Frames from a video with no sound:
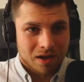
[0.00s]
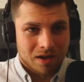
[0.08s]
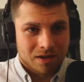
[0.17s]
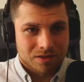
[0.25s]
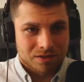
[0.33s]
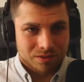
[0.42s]

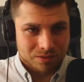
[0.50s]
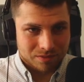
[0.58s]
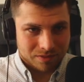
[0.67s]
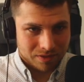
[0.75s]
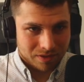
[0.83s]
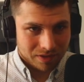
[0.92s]
So
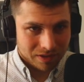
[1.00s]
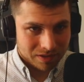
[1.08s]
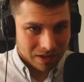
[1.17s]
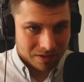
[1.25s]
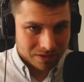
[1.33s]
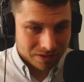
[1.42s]
these
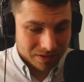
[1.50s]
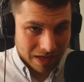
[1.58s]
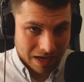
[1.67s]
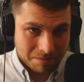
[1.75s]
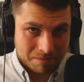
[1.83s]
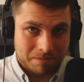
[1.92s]
are the
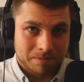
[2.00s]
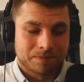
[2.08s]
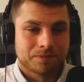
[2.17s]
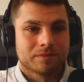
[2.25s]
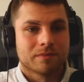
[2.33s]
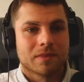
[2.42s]
same,
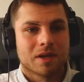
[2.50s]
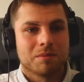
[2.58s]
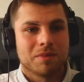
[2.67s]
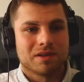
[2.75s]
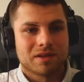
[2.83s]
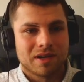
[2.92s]

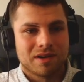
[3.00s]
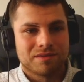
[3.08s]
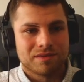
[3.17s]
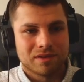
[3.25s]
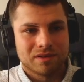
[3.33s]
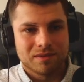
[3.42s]
but
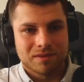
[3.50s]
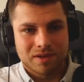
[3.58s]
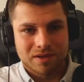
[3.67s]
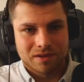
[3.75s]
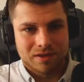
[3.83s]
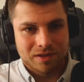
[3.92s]
careful,
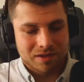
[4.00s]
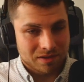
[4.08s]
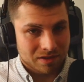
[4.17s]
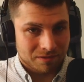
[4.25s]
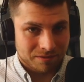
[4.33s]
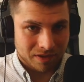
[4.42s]
this is
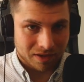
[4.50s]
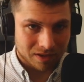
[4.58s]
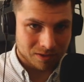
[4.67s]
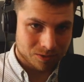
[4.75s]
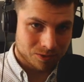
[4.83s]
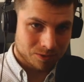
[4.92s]
something
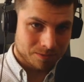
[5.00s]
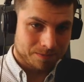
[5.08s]
else.